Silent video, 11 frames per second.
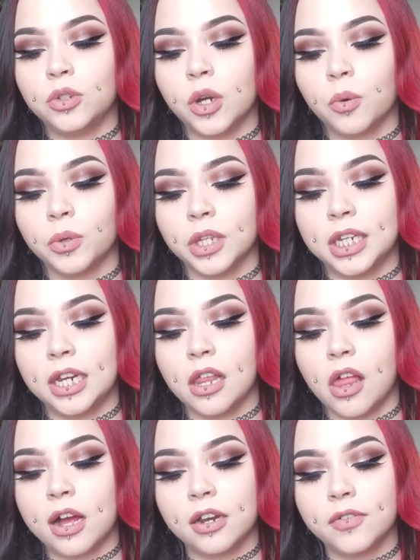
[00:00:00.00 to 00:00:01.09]
don't really need a
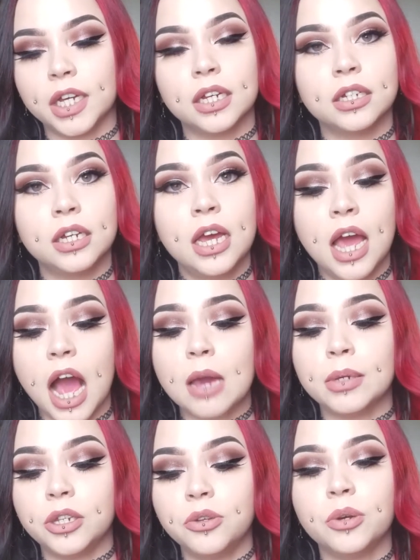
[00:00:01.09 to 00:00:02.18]
lot of it. I
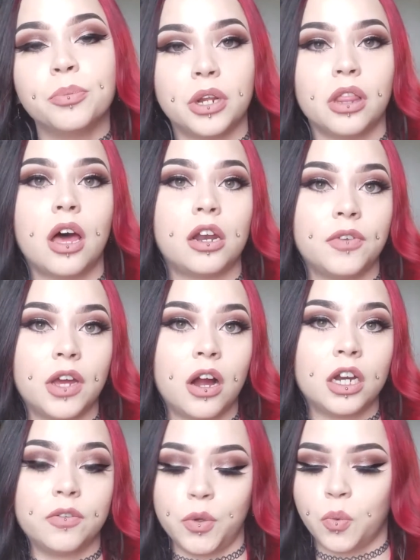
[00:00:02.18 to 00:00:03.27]
mean, you can put a lot of it
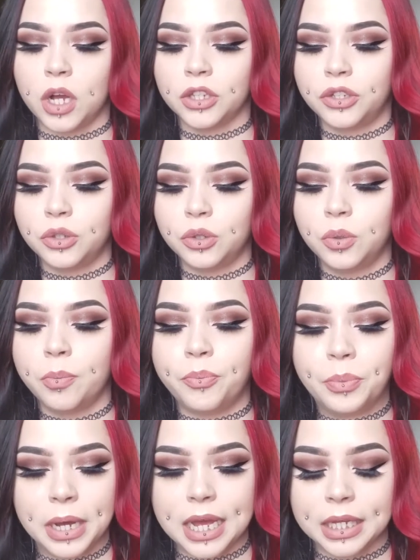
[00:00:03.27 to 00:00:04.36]
on if you want to,
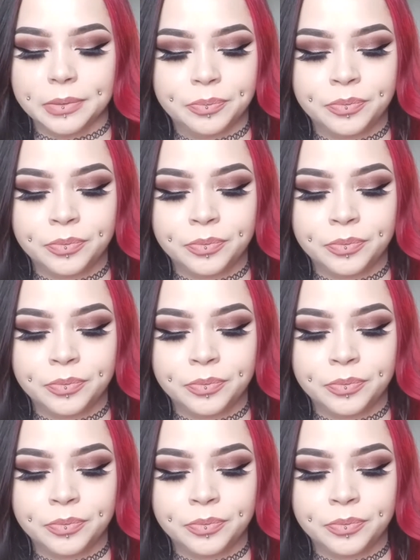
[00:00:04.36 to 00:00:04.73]
but